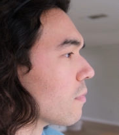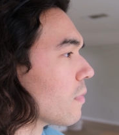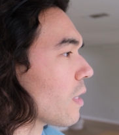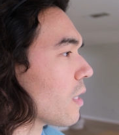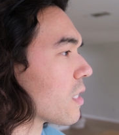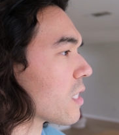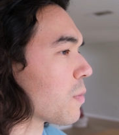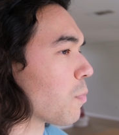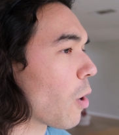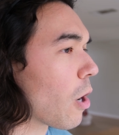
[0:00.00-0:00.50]

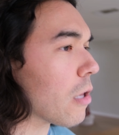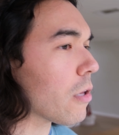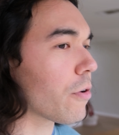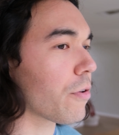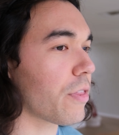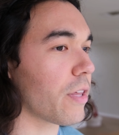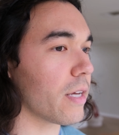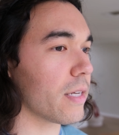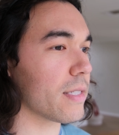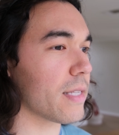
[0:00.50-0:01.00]
smaller
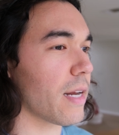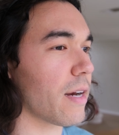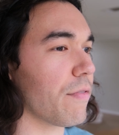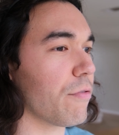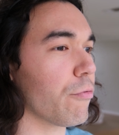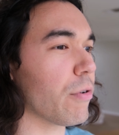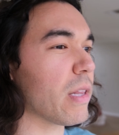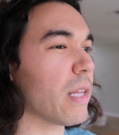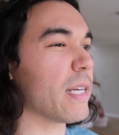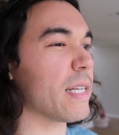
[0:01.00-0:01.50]
things that have
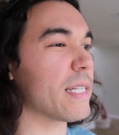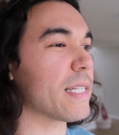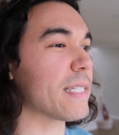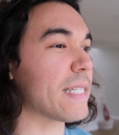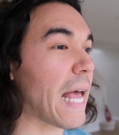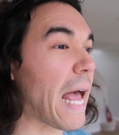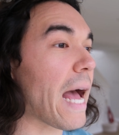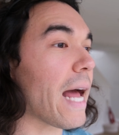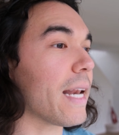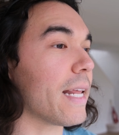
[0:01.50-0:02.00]
really
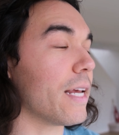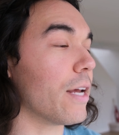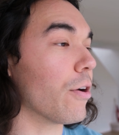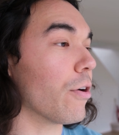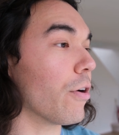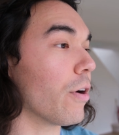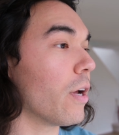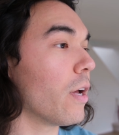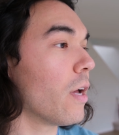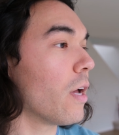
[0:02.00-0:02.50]
sat
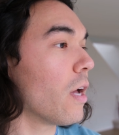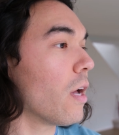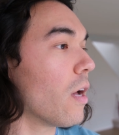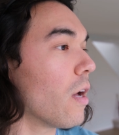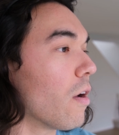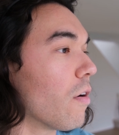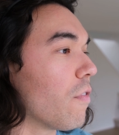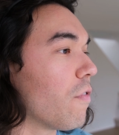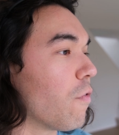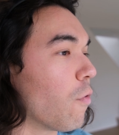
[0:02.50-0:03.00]
here
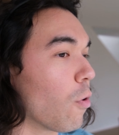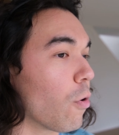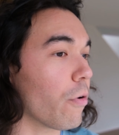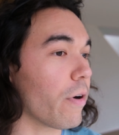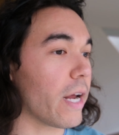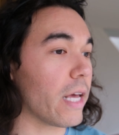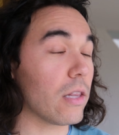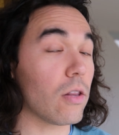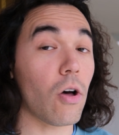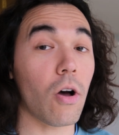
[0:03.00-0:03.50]

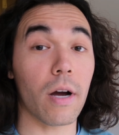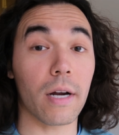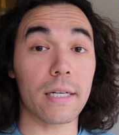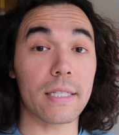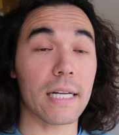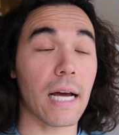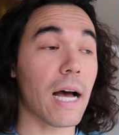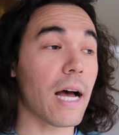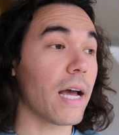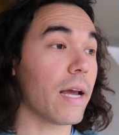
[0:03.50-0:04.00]
for a long
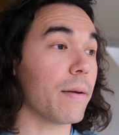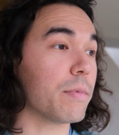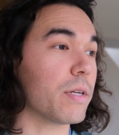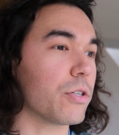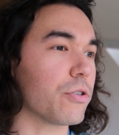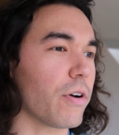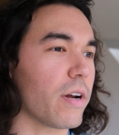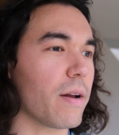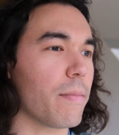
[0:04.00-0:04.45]
time, to try to